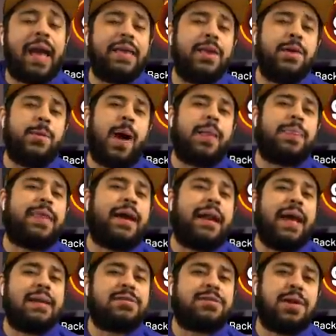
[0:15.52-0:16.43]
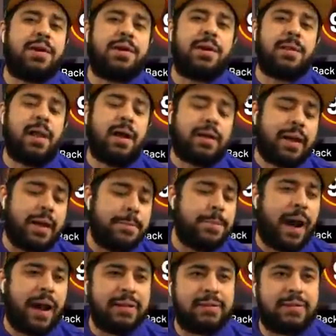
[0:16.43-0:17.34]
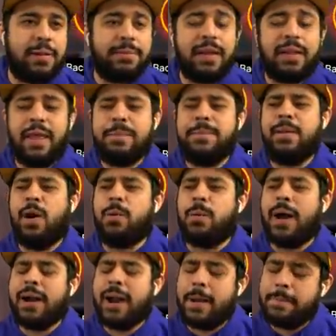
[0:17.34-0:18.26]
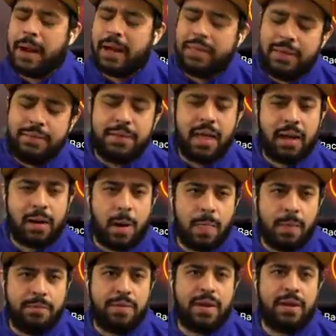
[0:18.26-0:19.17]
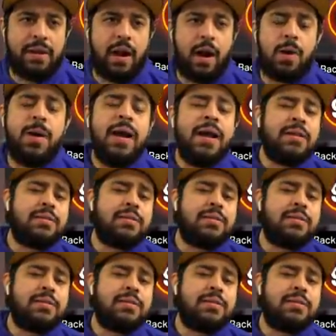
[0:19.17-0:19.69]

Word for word: and you want that extra good luck in my team, then let me know right now by leaving a like on the video,